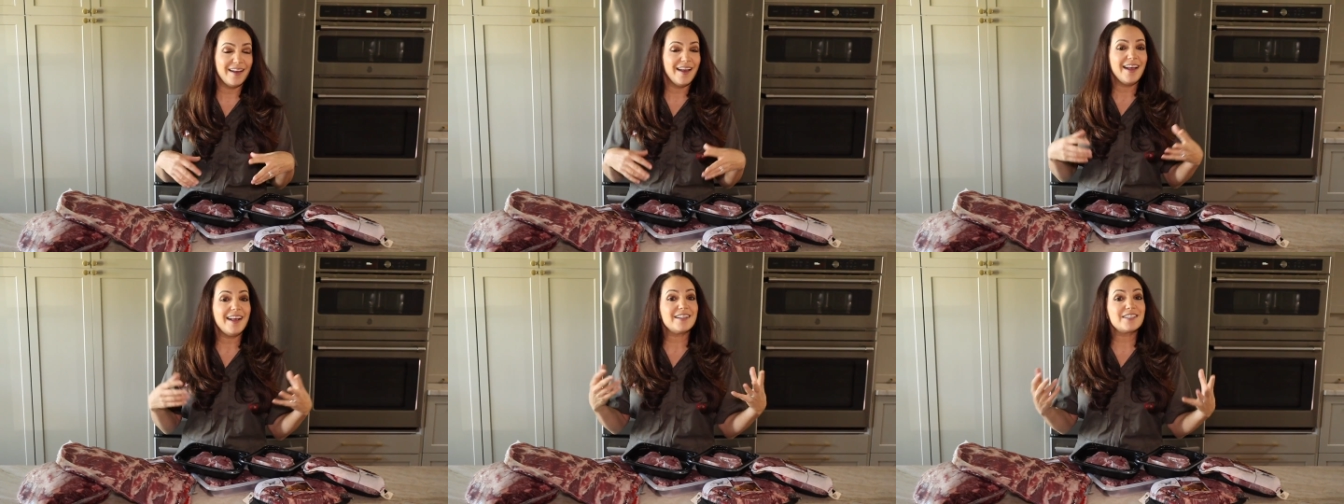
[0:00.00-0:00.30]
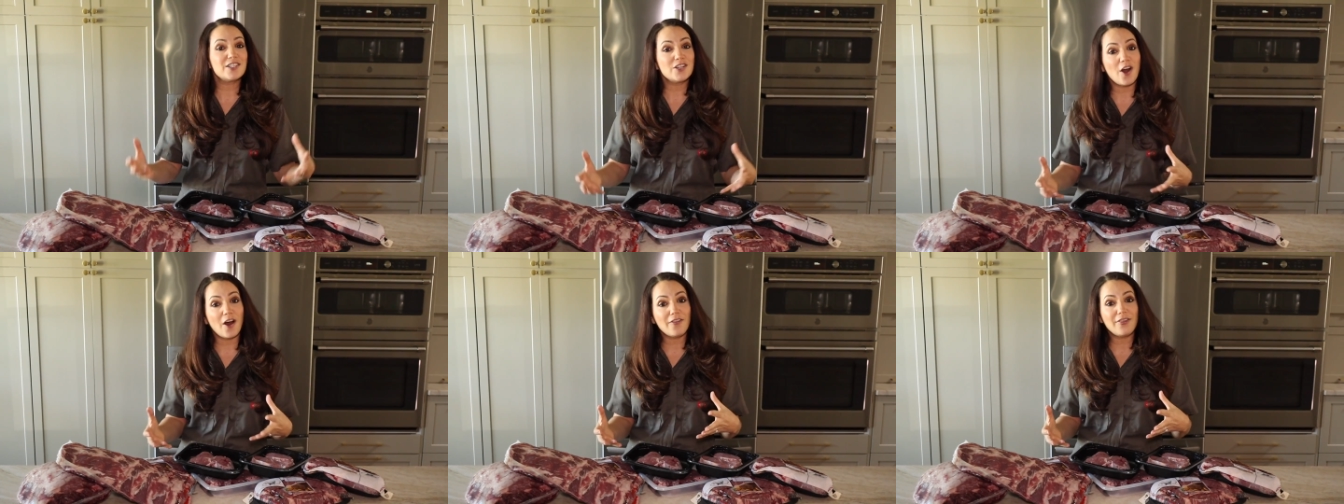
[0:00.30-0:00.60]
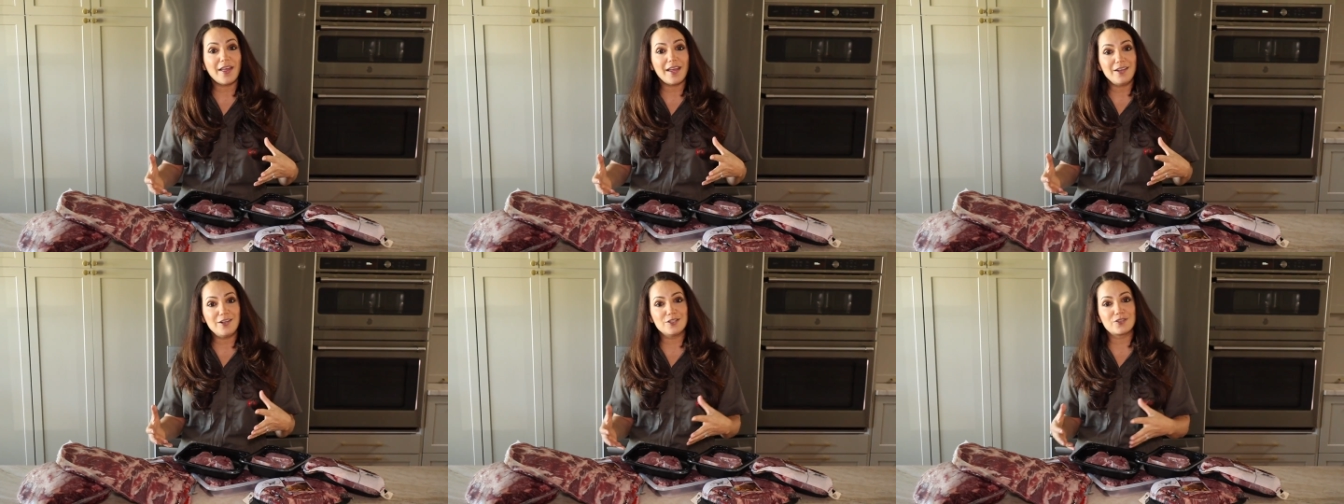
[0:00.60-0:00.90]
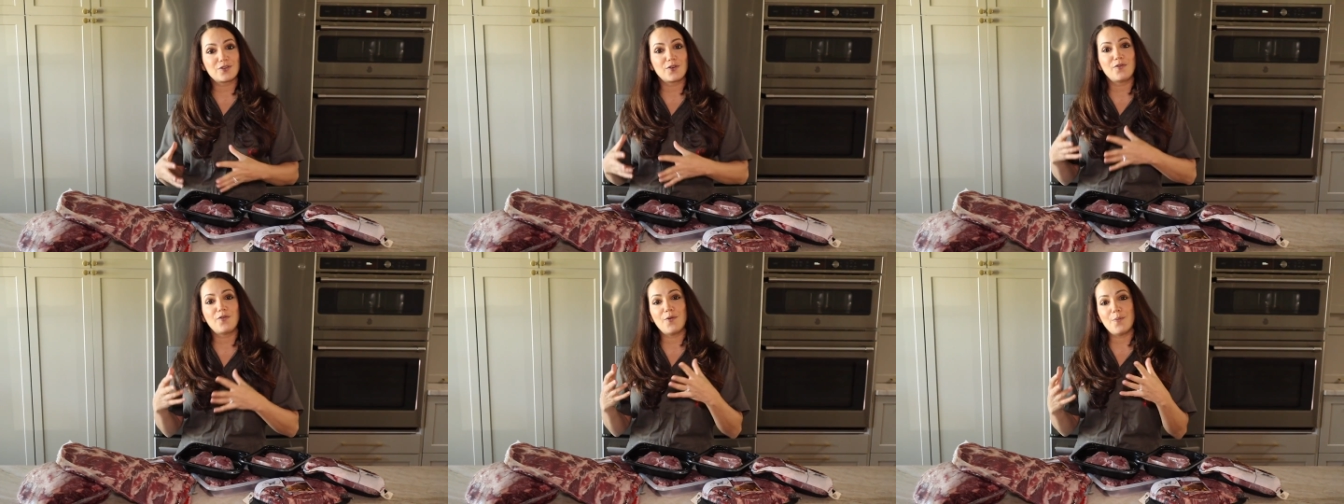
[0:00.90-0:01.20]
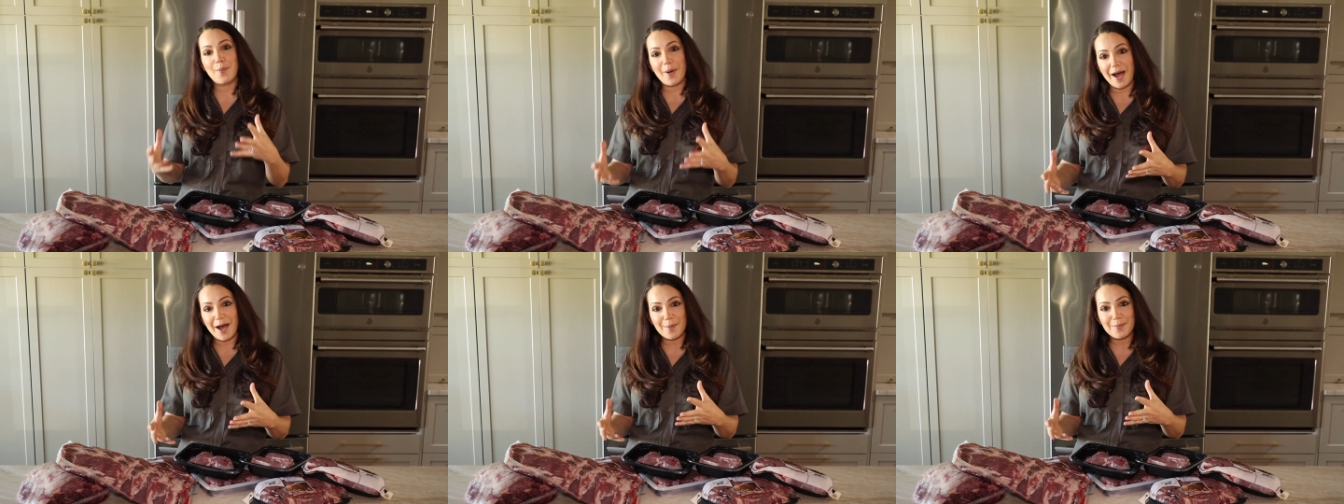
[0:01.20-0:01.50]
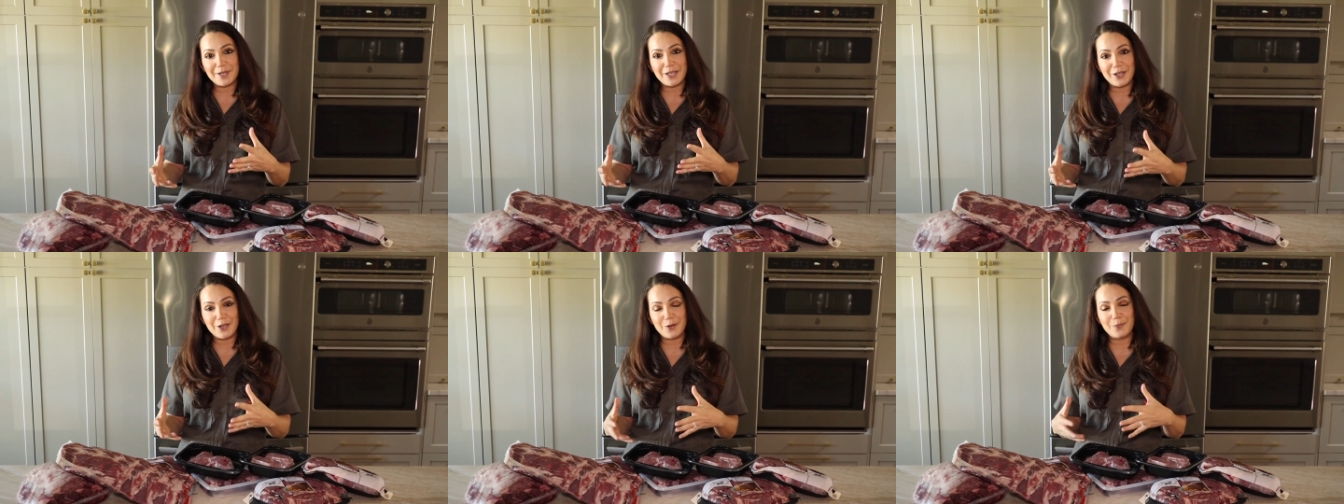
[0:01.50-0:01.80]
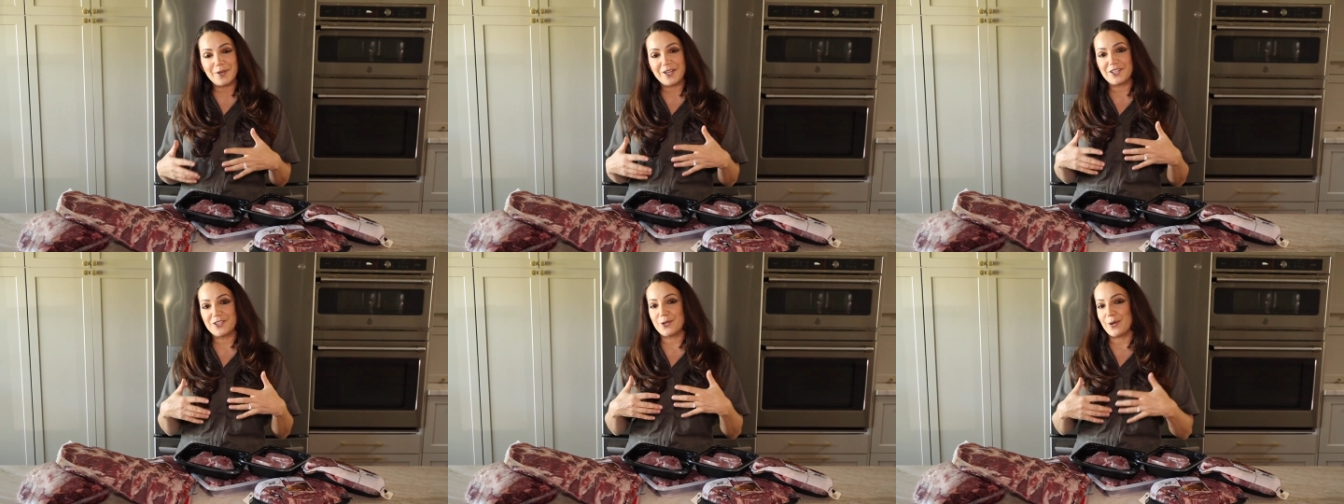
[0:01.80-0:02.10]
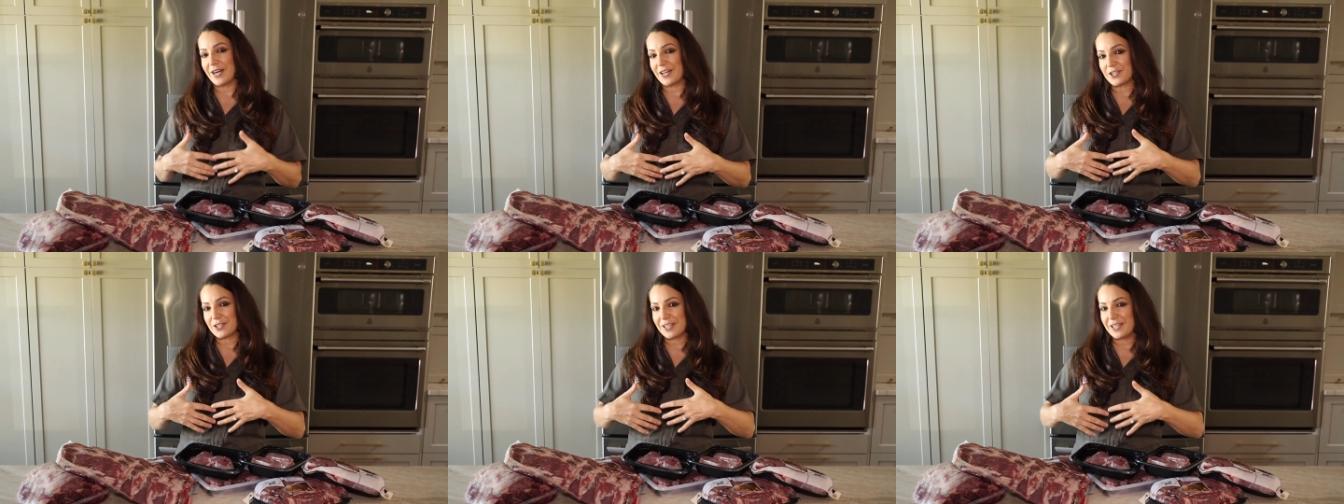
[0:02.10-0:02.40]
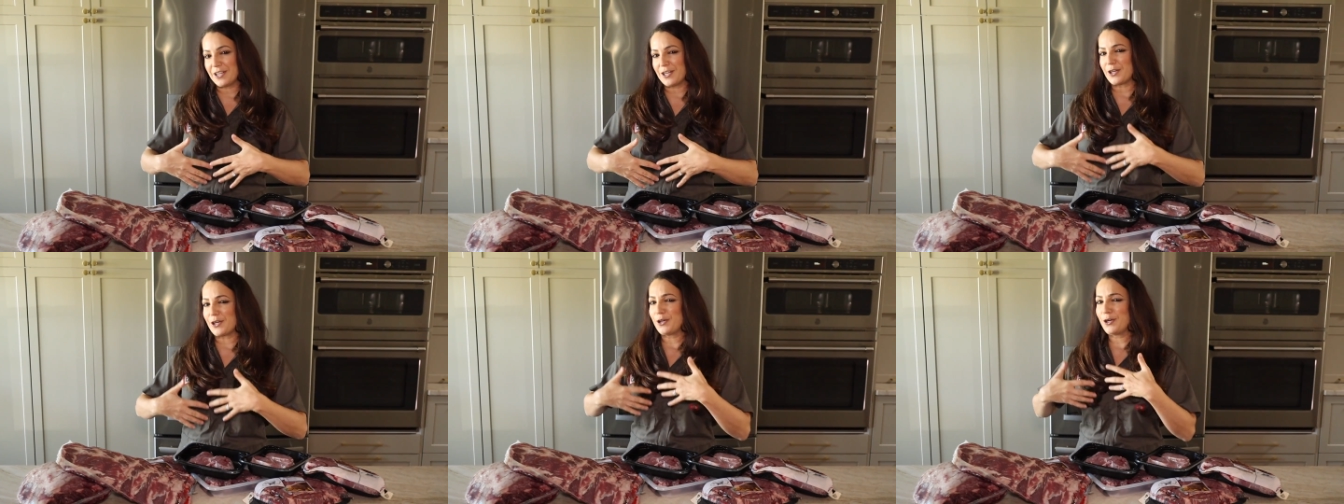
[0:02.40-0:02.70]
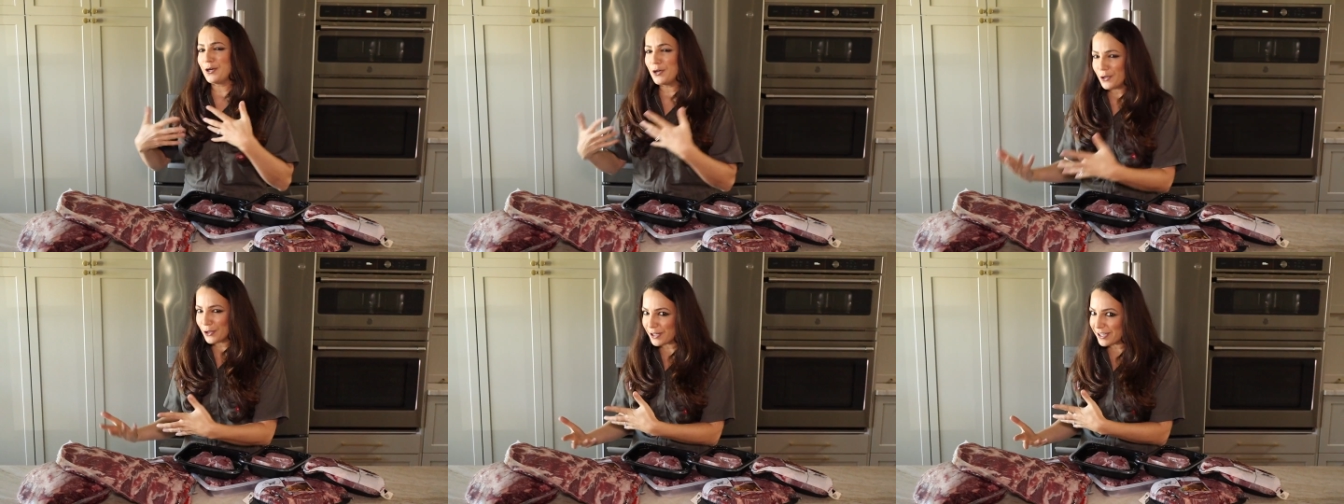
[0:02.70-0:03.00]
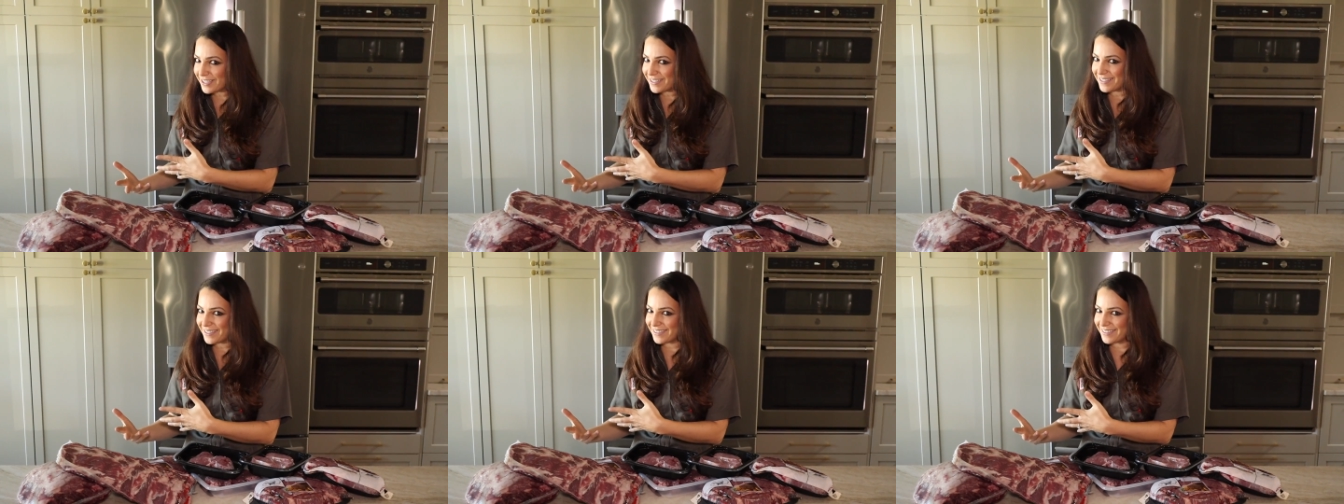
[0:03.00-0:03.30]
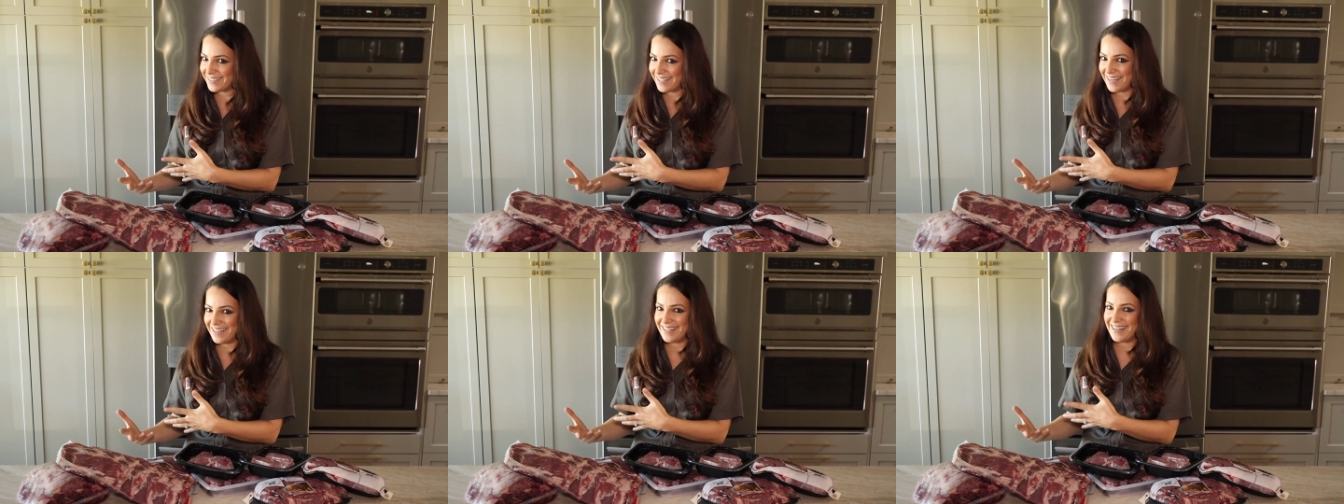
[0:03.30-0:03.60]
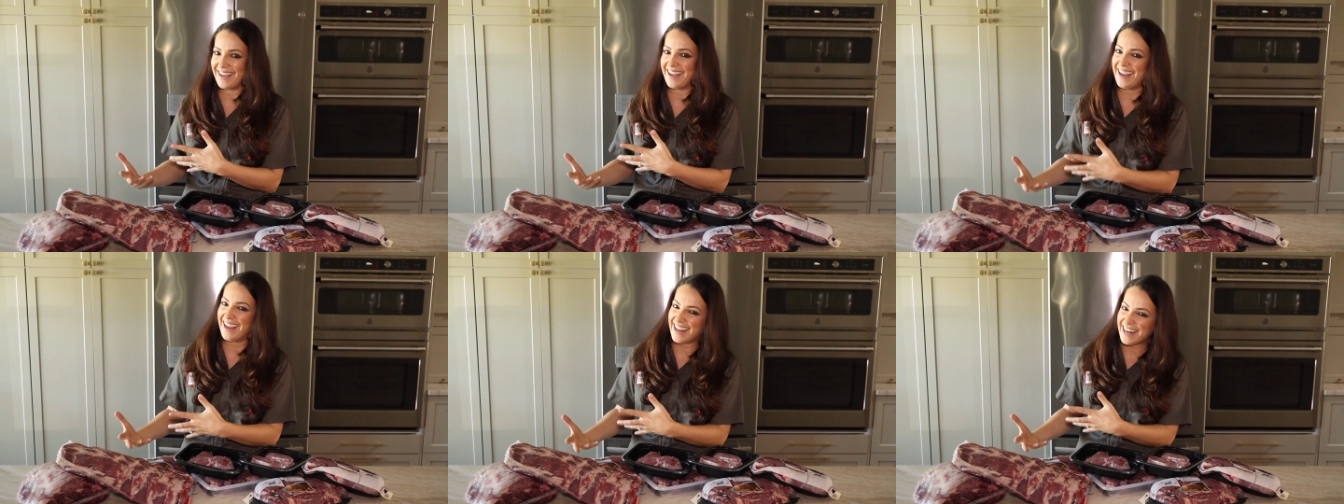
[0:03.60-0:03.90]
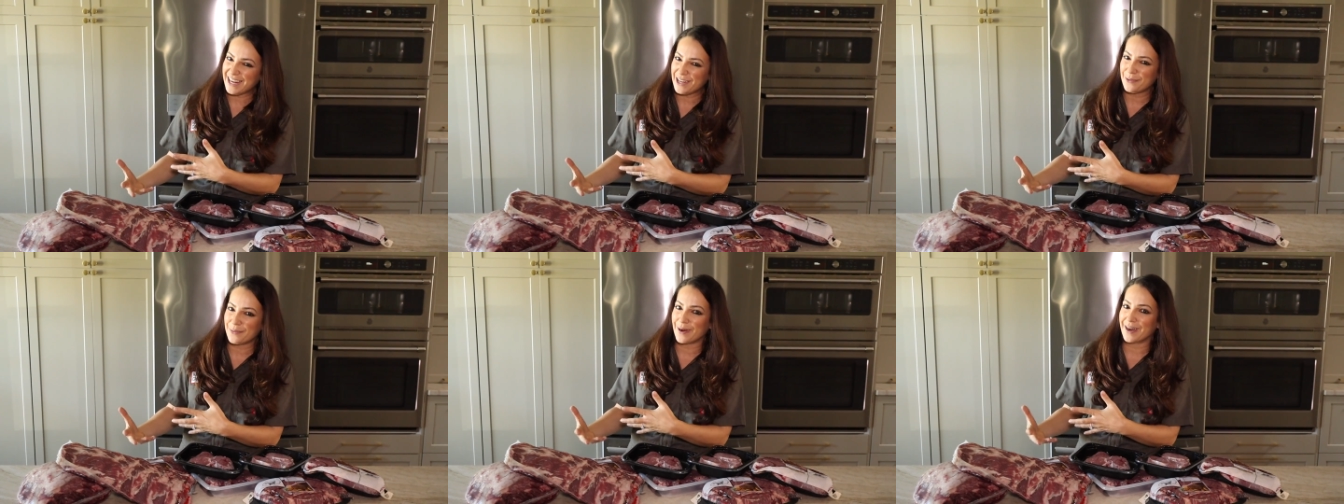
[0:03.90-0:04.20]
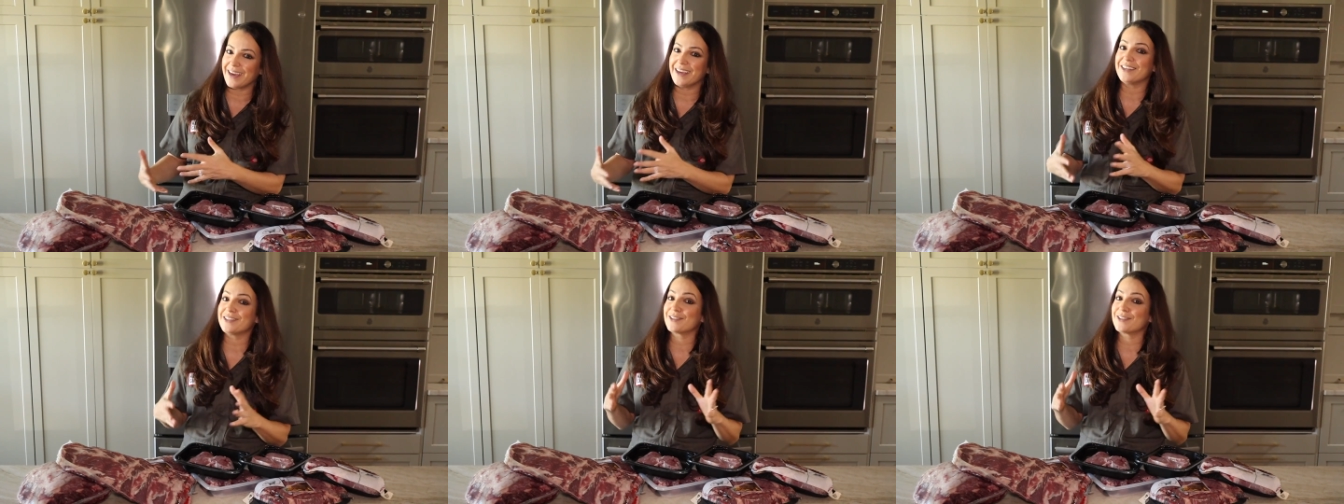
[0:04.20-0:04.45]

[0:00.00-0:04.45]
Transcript: It's not that useful for barbecue because you're actually going to cook it till tender anyway,